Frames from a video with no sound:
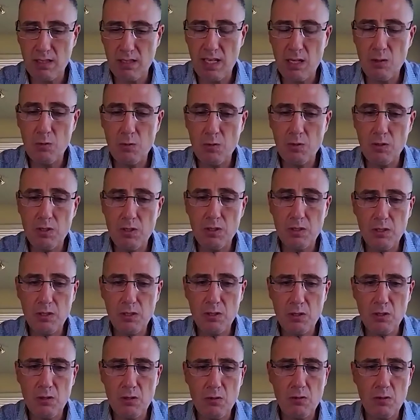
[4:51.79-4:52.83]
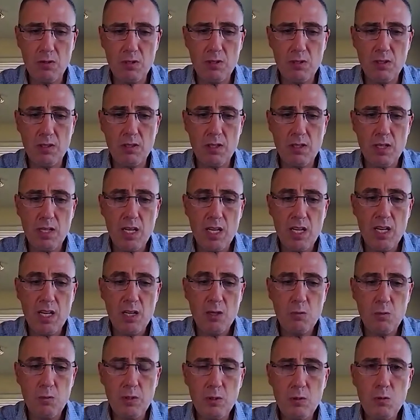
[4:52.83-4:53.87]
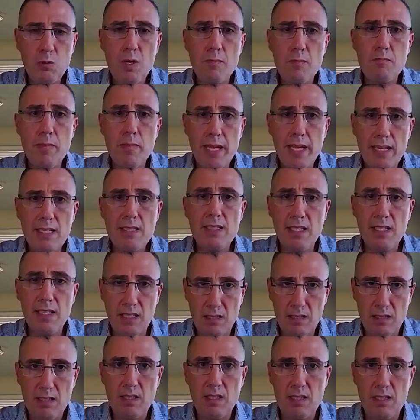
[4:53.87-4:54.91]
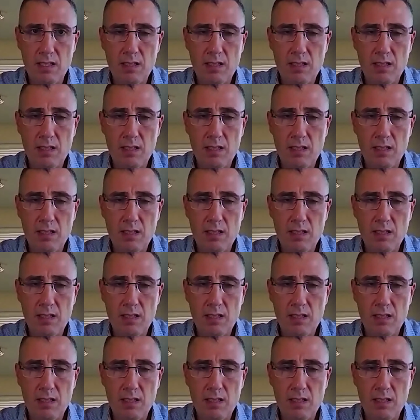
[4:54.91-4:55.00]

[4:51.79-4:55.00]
Now, we do amazing